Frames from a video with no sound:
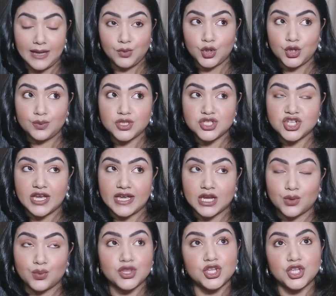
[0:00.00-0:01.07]
I'm going to be
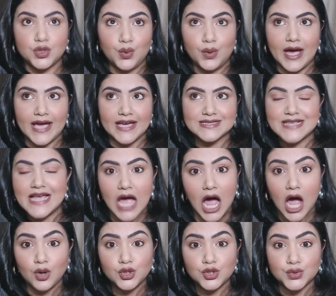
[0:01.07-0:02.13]
sharing with you guys
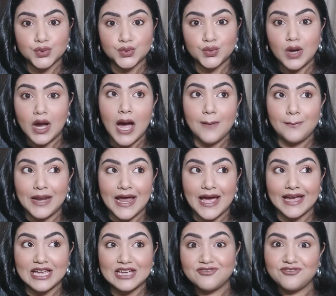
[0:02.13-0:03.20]
how to
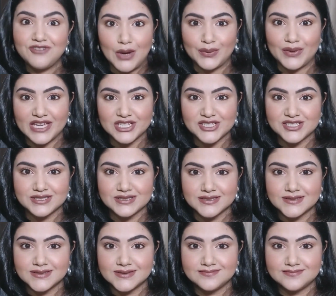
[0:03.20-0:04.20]
apply foundation.